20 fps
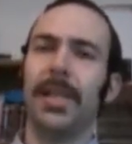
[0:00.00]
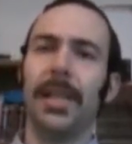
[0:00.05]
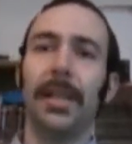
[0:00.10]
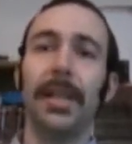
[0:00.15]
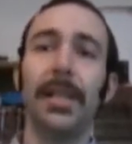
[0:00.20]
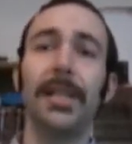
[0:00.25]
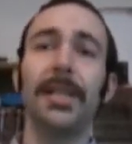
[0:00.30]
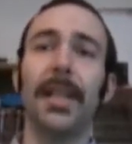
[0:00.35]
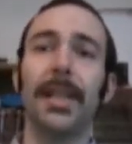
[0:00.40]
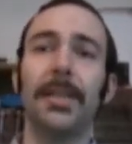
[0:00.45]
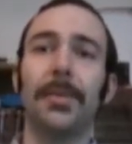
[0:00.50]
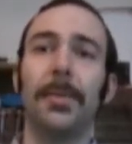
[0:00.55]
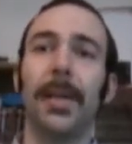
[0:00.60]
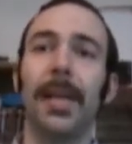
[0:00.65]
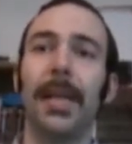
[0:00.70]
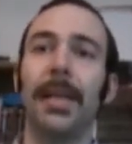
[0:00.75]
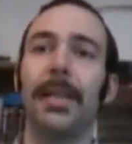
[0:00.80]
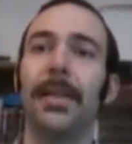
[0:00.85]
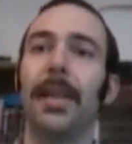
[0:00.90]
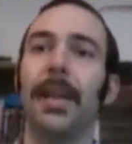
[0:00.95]
At least that's what
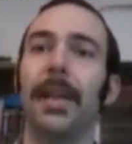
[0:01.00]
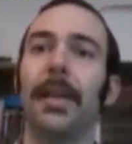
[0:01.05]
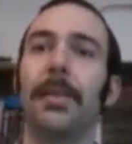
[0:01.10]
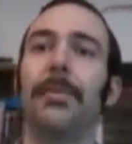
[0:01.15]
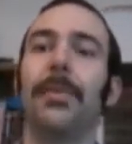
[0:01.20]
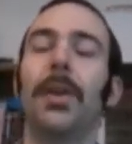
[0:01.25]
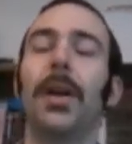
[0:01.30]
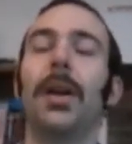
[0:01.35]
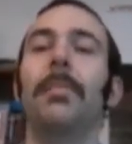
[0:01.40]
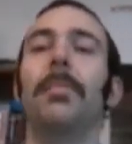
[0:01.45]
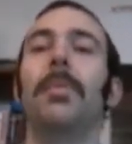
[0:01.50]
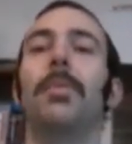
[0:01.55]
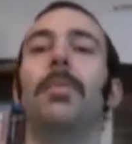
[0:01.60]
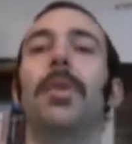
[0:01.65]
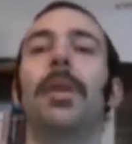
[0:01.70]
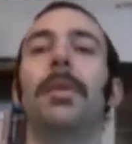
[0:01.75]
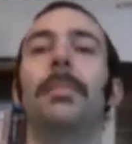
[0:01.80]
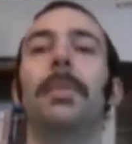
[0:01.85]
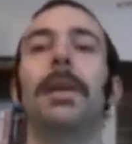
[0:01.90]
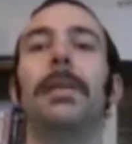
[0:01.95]
I think from
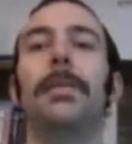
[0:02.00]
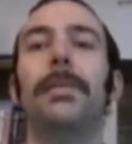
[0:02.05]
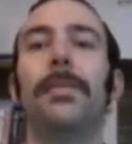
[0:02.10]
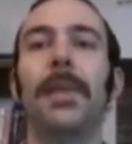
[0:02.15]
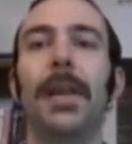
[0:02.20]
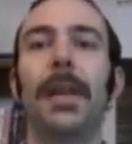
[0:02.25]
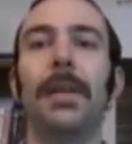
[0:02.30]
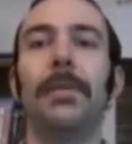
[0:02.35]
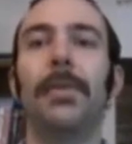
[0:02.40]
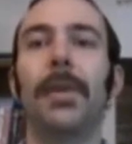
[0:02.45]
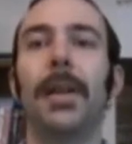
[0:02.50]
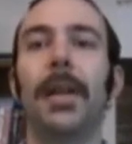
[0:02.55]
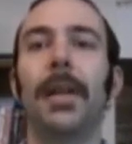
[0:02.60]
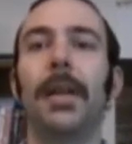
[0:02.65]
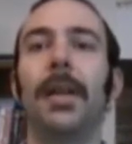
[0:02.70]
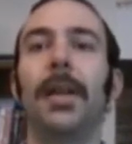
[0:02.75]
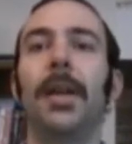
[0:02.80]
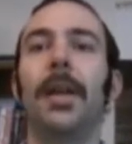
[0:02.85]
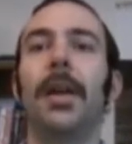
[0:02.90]
one of my favorite